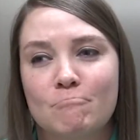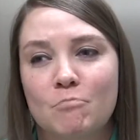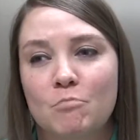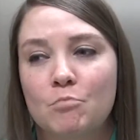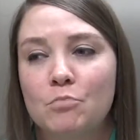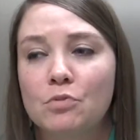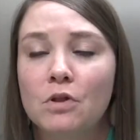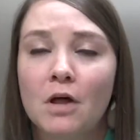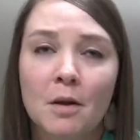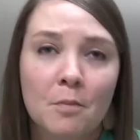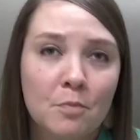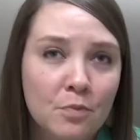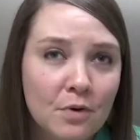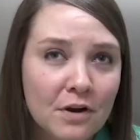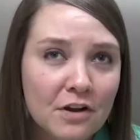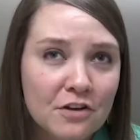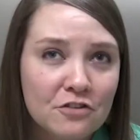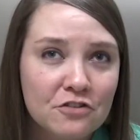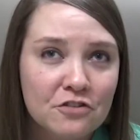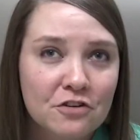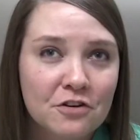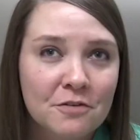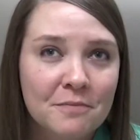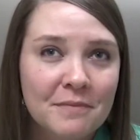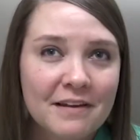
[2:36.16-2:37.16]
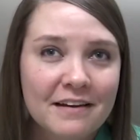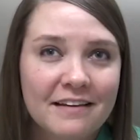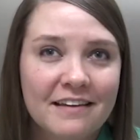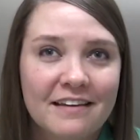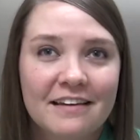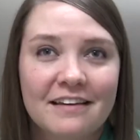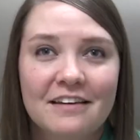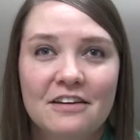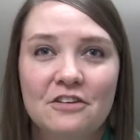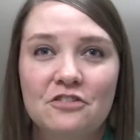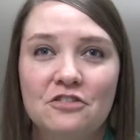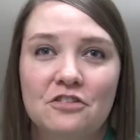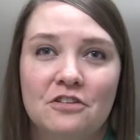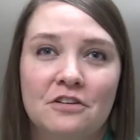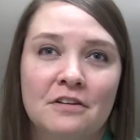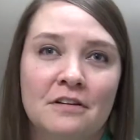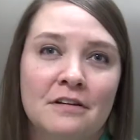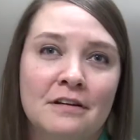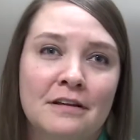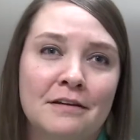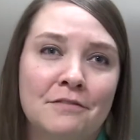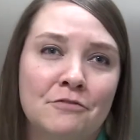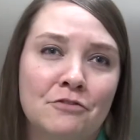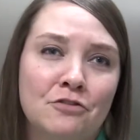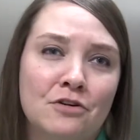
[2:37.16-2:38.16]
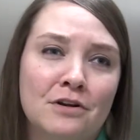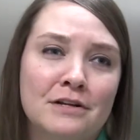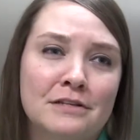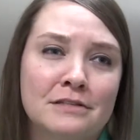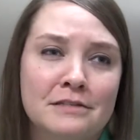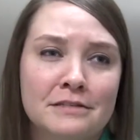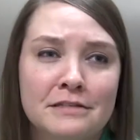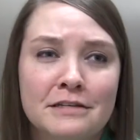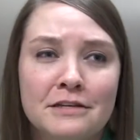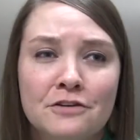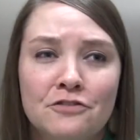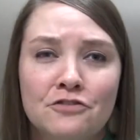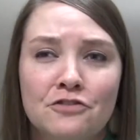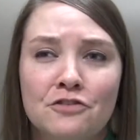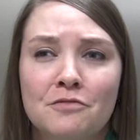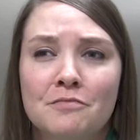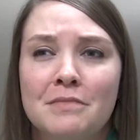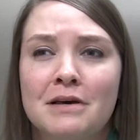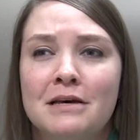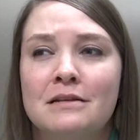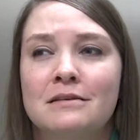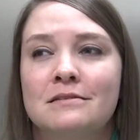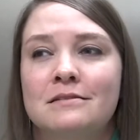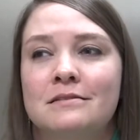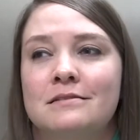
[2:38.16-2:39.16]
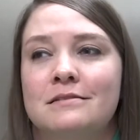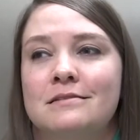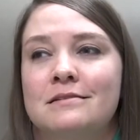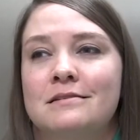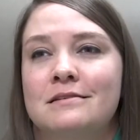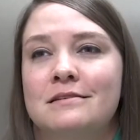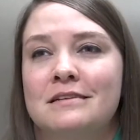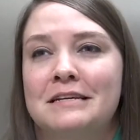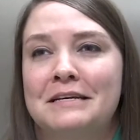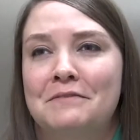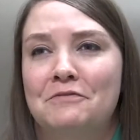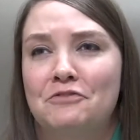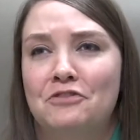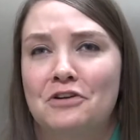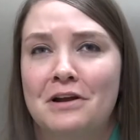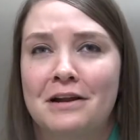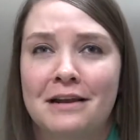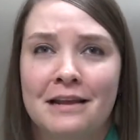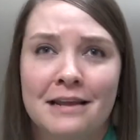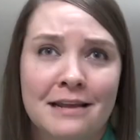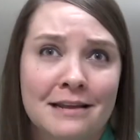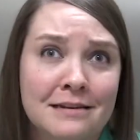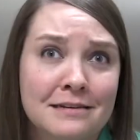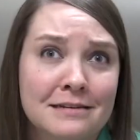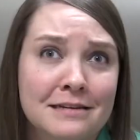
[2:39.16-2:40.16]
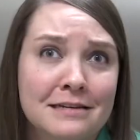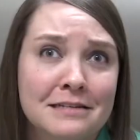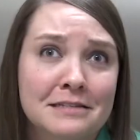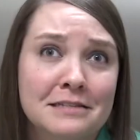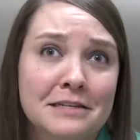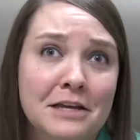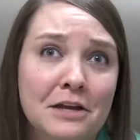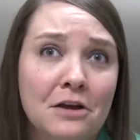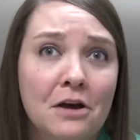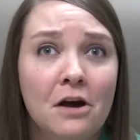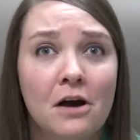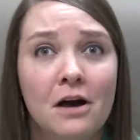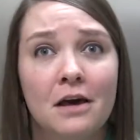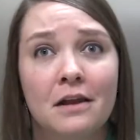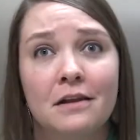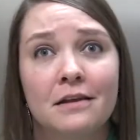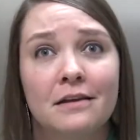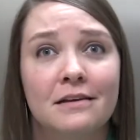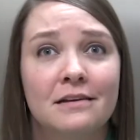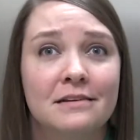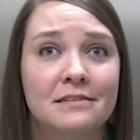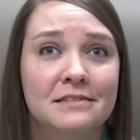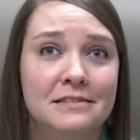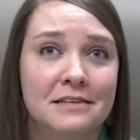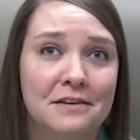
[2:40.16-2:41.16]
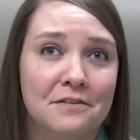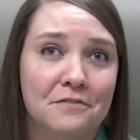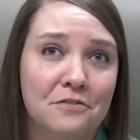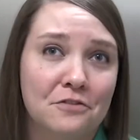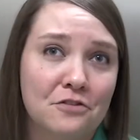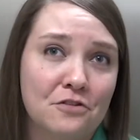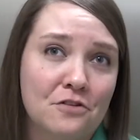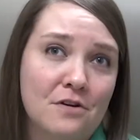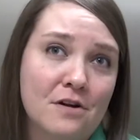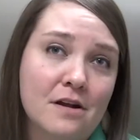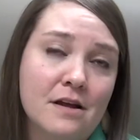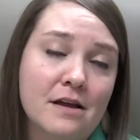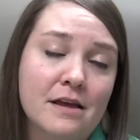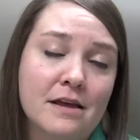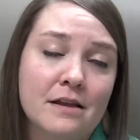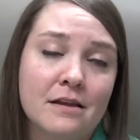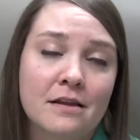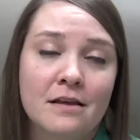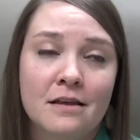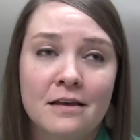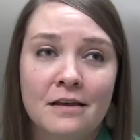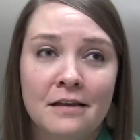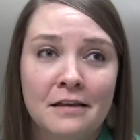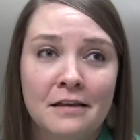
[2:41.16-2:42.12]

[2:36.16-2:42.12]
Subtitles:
blood pressure medication, I've tried seizure medicine, I've tried antipsychotics, I've tried